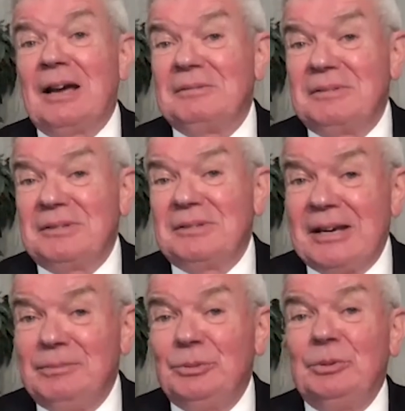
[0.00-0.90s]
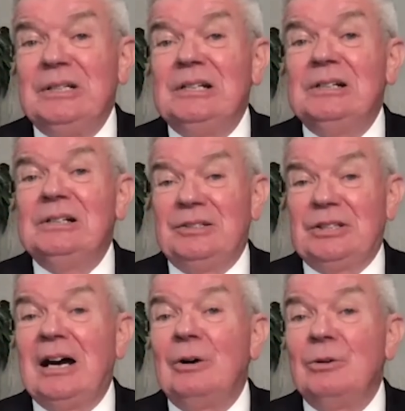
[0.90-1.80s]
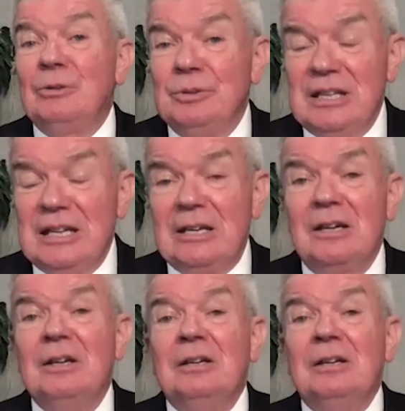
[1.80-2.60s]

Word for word: I came to realize how unique